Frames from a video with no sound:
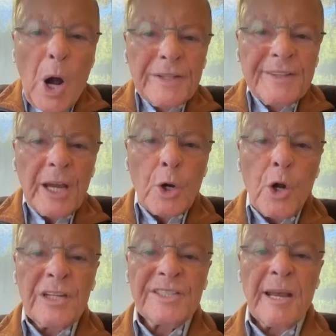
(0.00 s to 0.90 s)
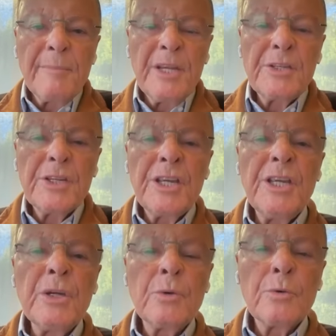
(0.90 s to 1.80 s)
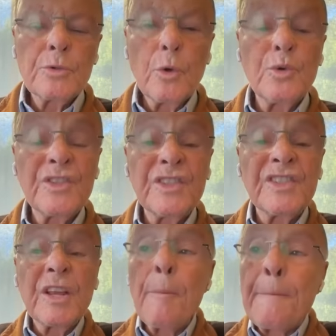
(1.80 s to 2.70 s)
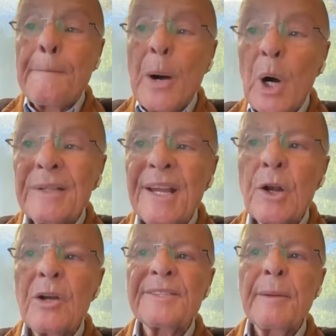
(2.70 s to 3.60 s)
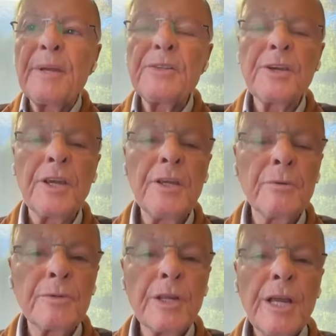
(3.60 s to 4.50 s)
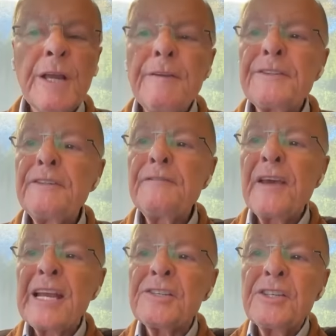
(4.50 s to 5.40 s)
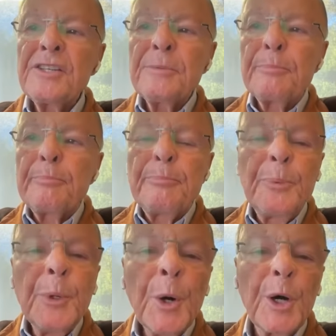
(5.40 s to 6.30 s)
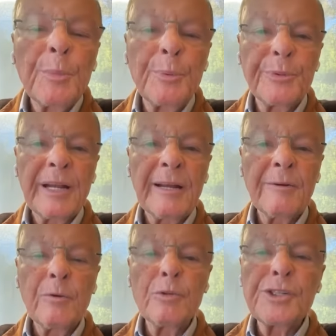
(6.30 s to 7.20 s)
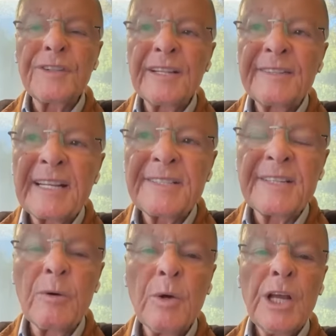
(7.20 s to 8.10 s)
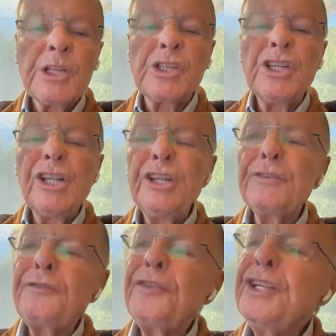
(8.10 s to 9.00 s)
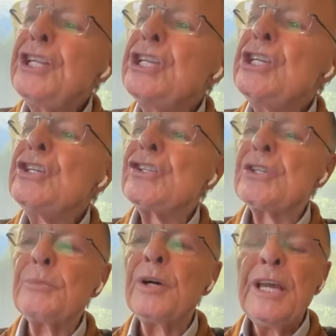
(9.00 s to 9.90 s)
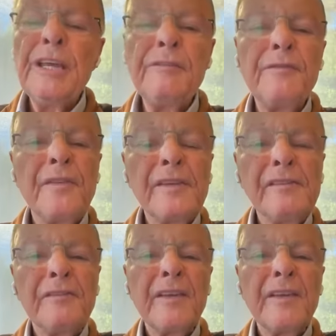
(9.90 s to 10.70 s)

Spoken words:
because they are so rich, so powerfully rich. They dress in purple in an ostentatious way with